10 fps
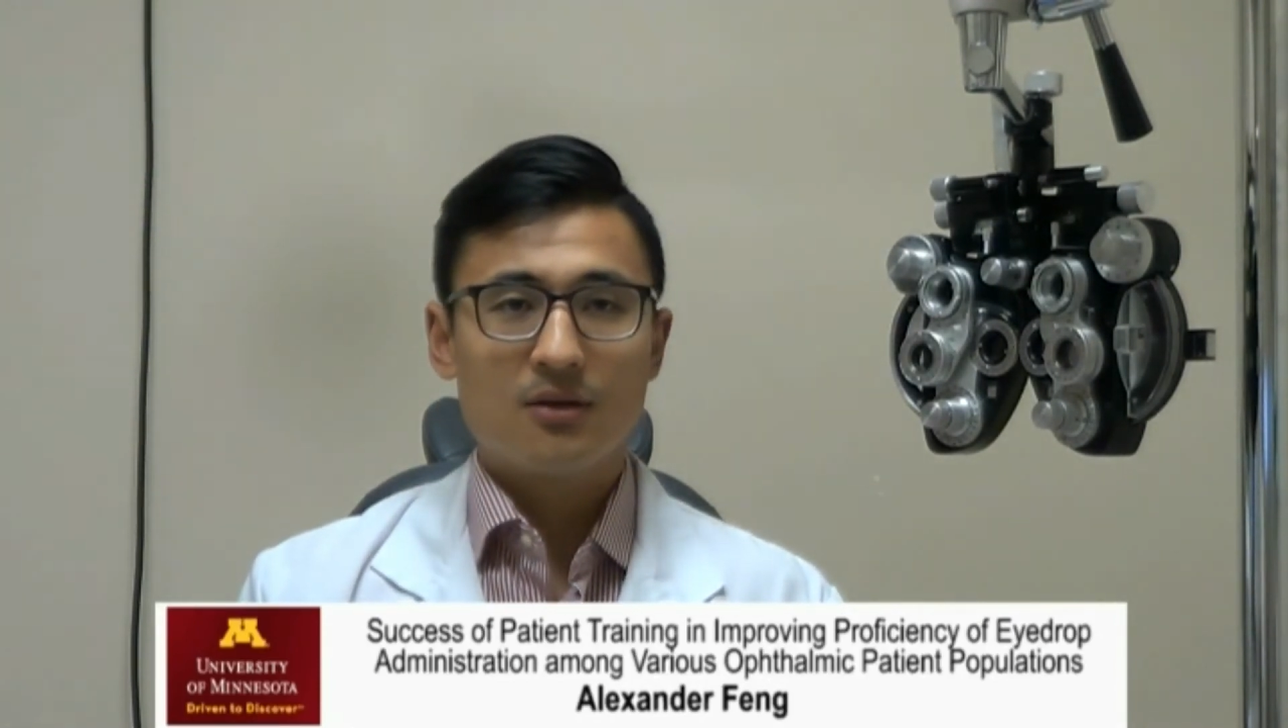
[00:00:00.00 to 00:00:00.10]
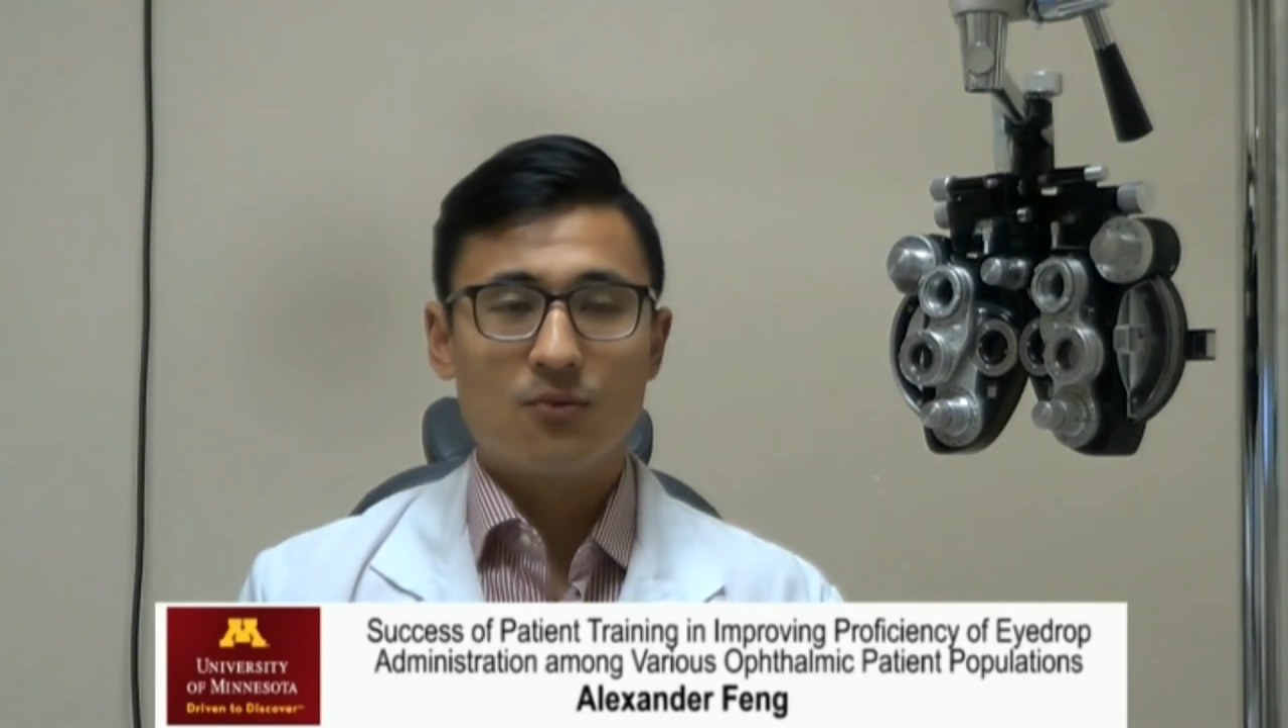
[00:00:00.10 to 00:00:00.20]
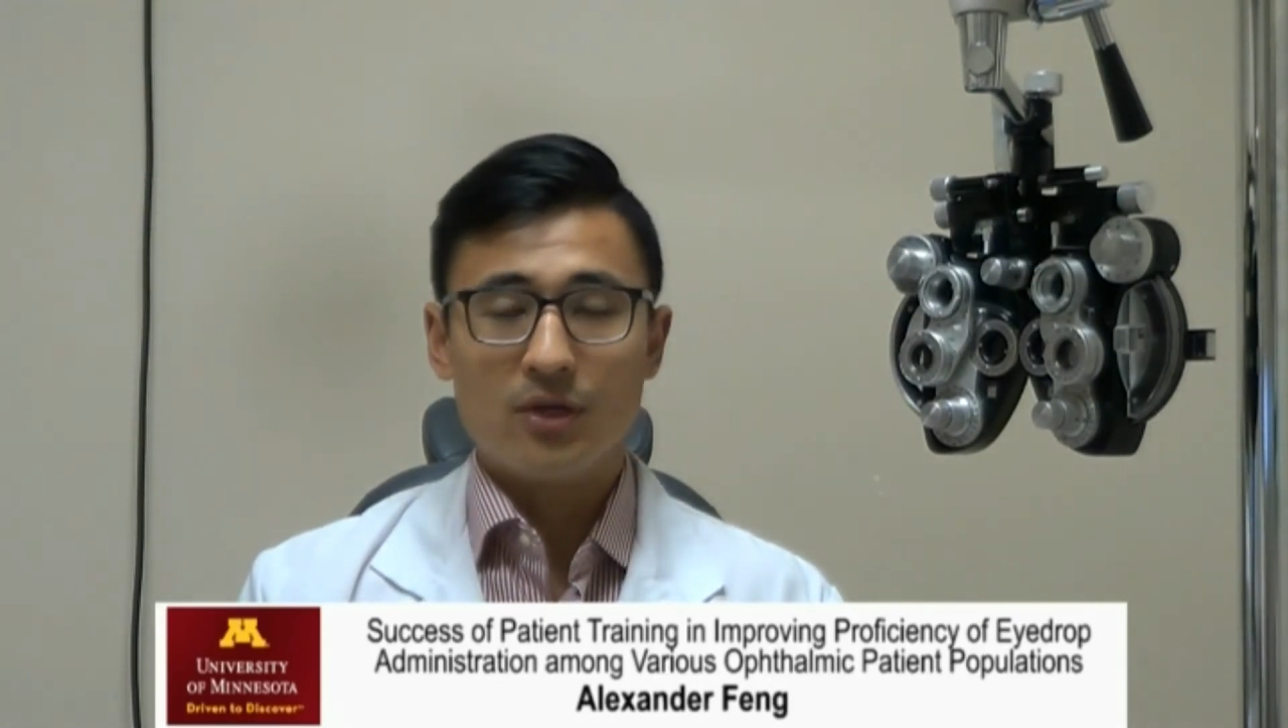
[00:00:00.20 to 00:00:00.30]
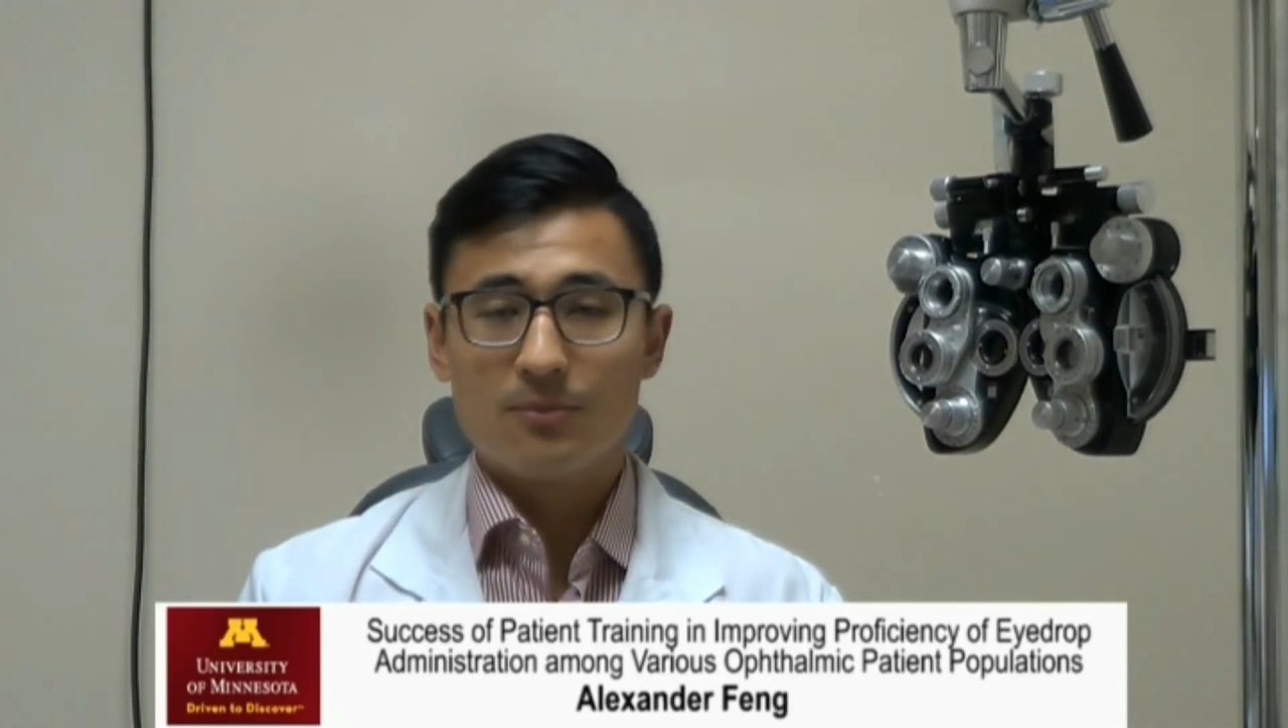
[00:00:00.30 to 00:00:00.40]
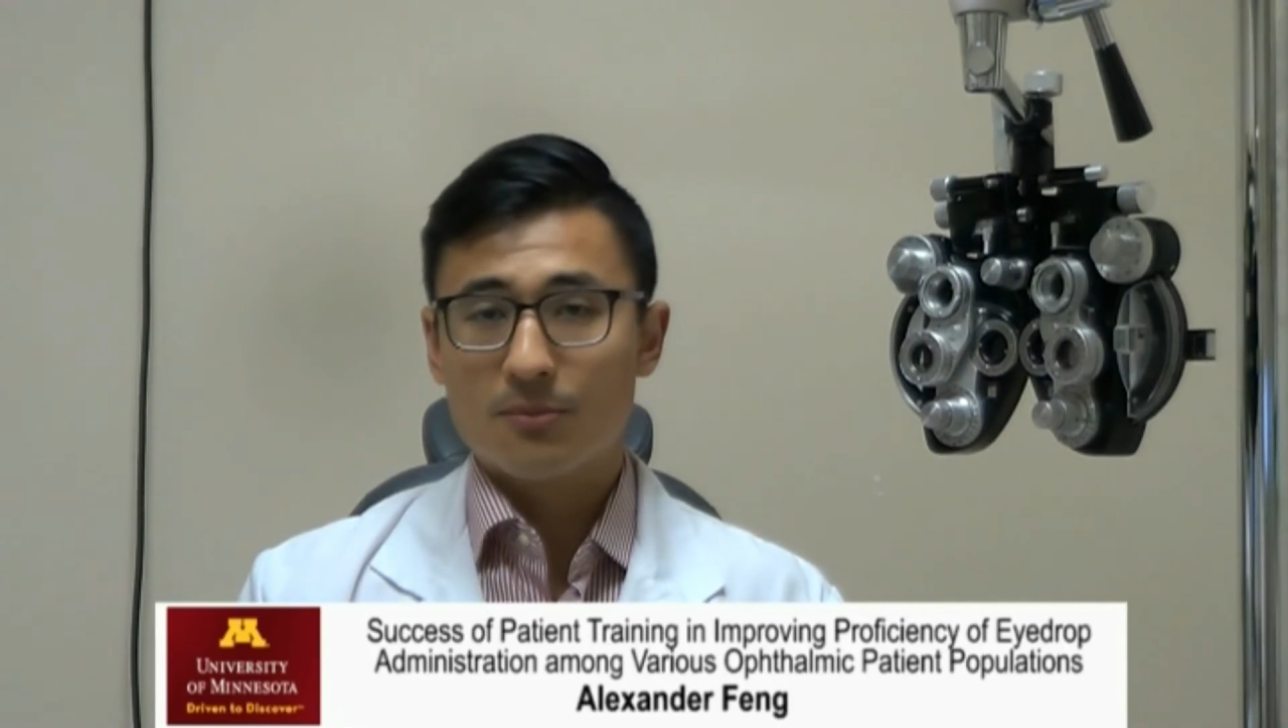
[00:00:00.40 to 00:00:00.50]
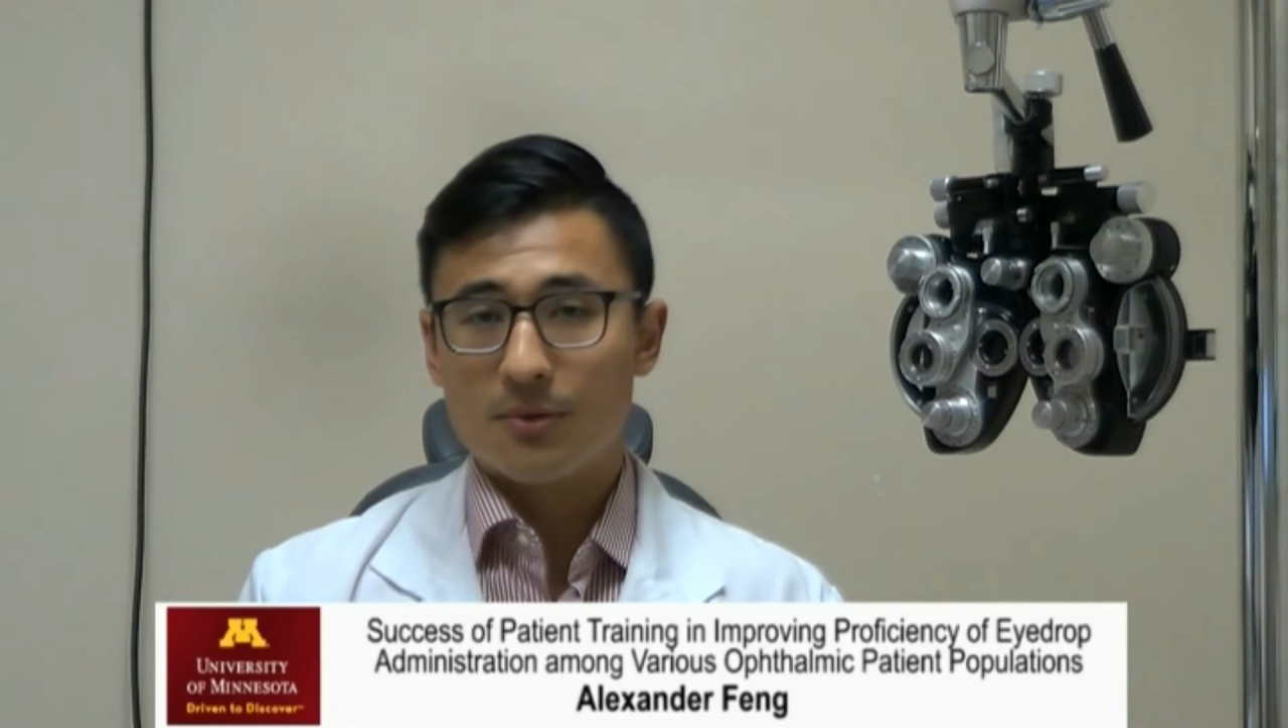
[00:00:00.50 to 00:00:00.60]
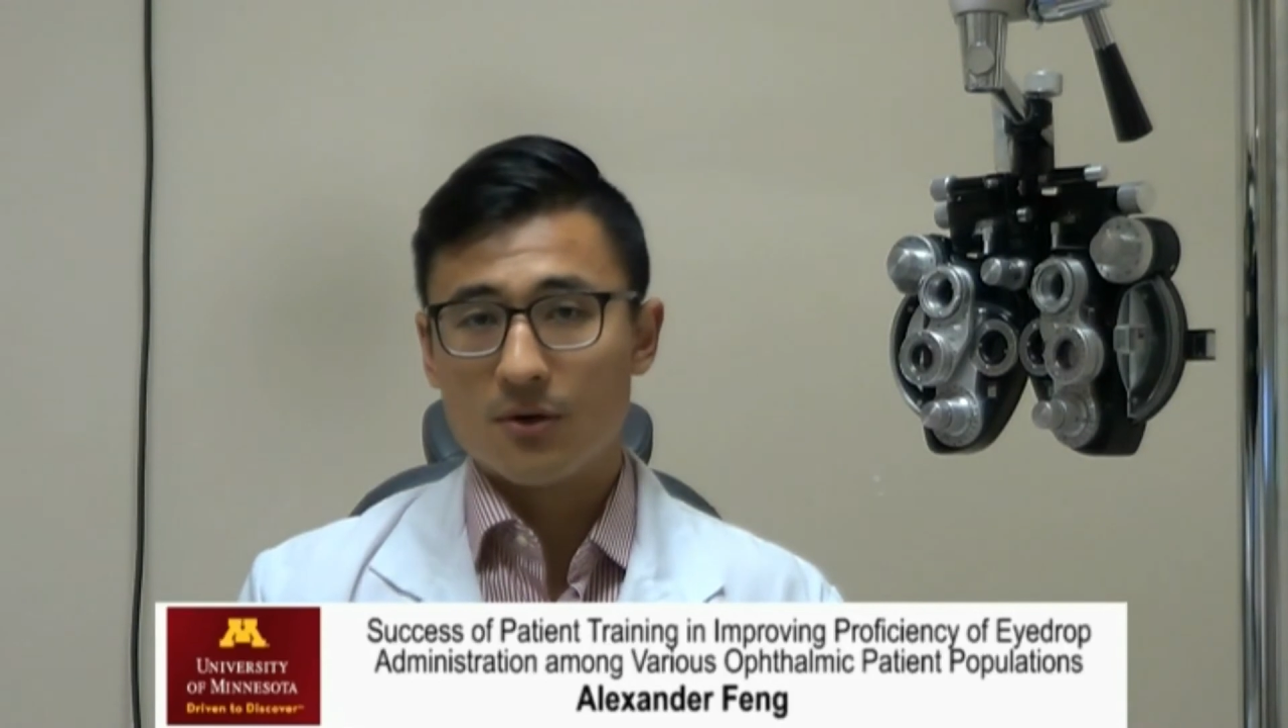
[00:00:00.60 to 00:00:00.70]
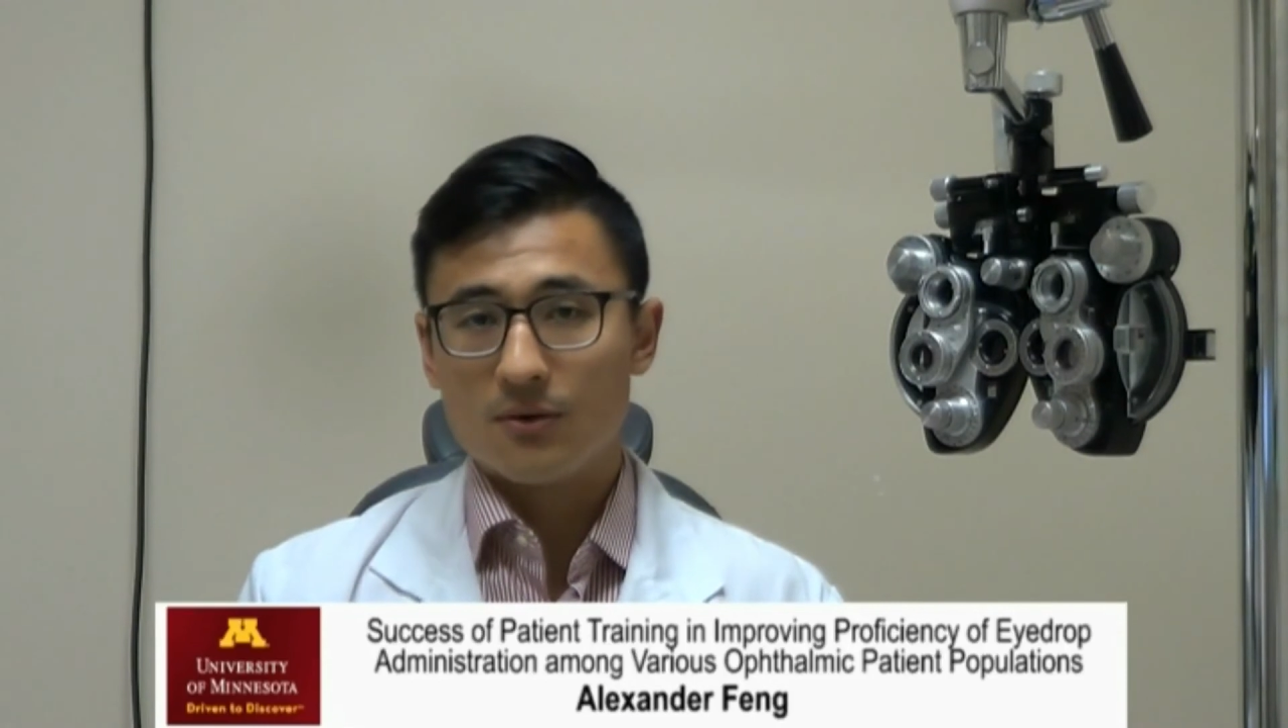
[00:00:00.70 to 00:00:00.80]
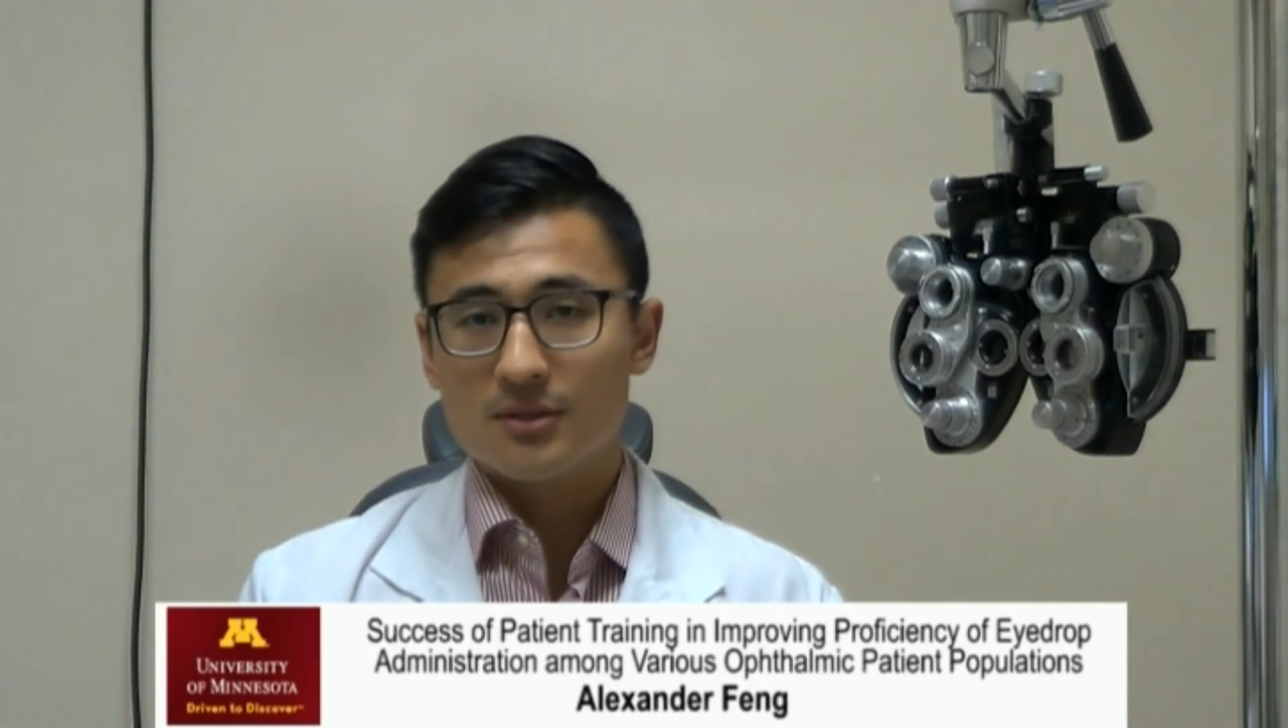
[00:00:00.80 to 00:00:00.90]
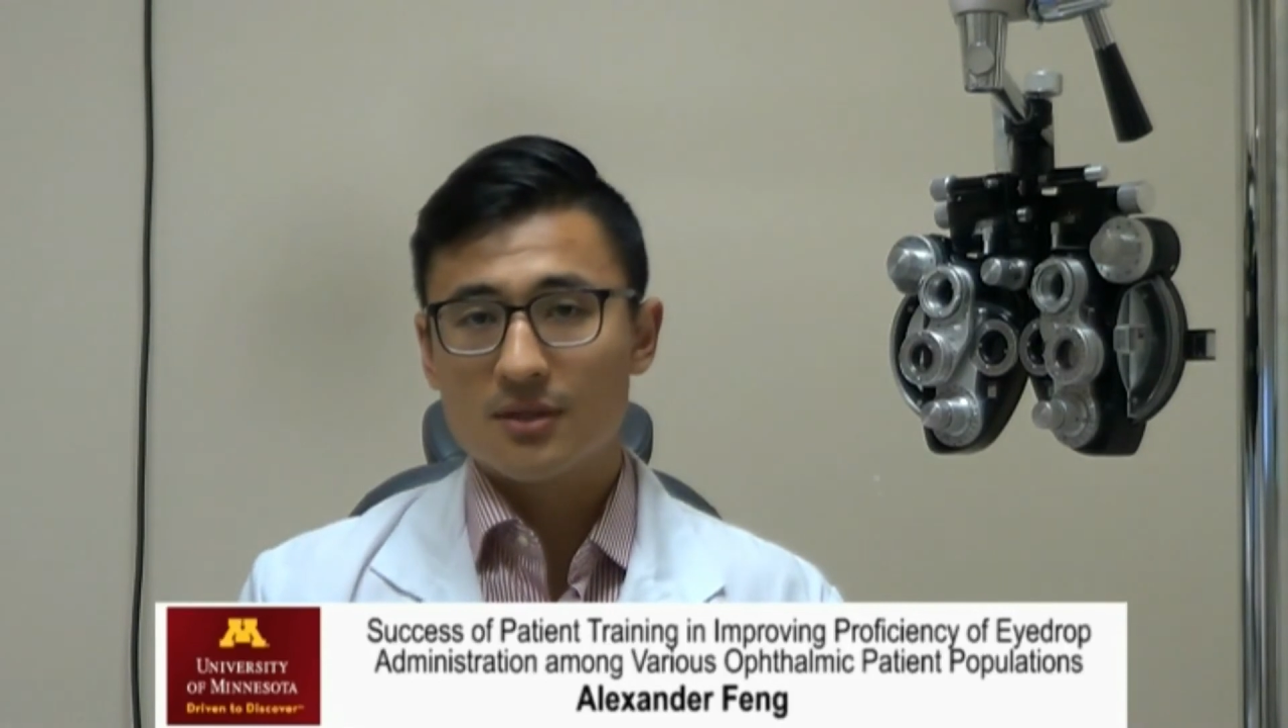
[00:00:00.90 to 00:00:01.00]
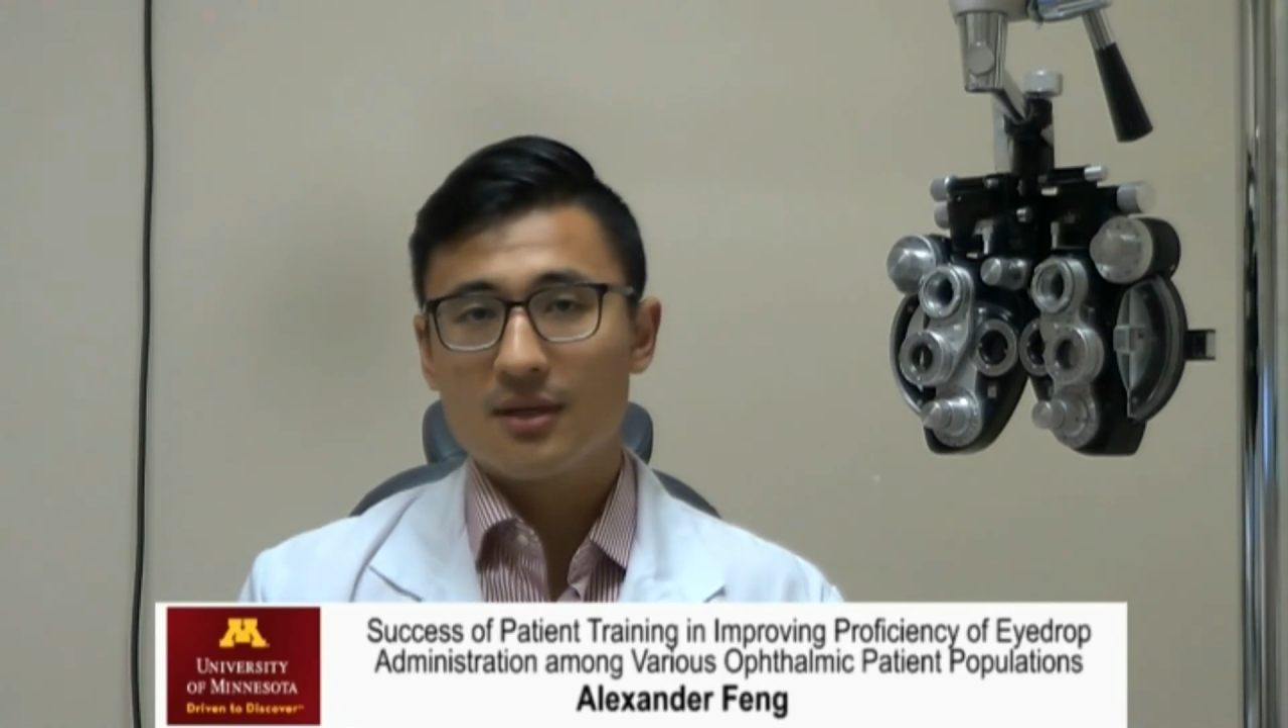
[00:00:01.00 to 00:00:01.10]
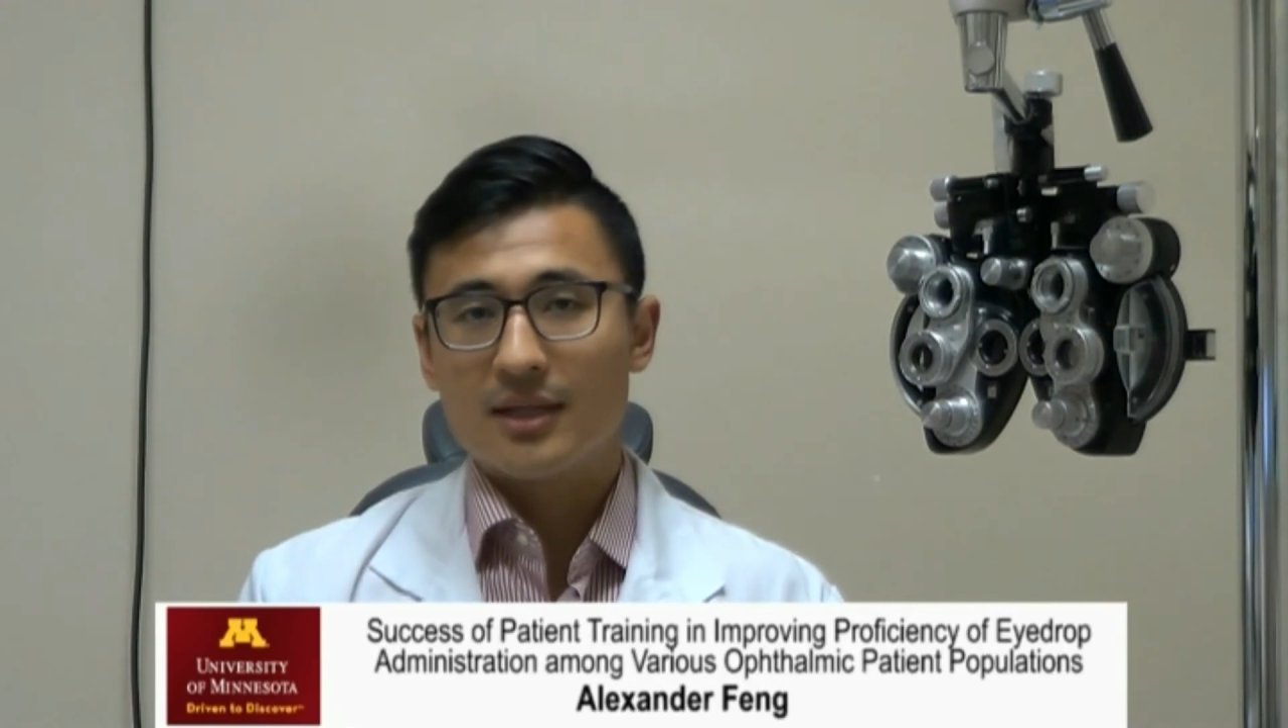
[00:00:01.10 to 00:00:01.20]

We propose